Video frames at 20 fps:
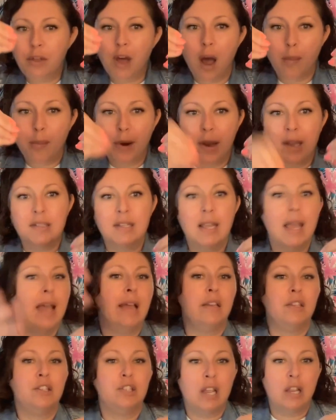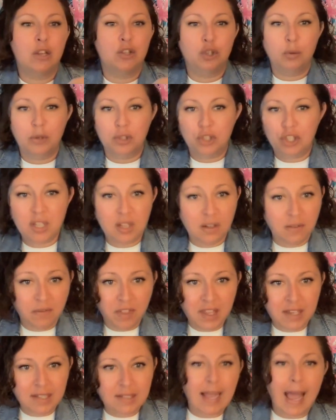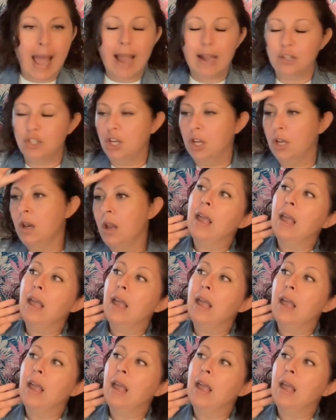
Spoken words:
thought process to achieve this action.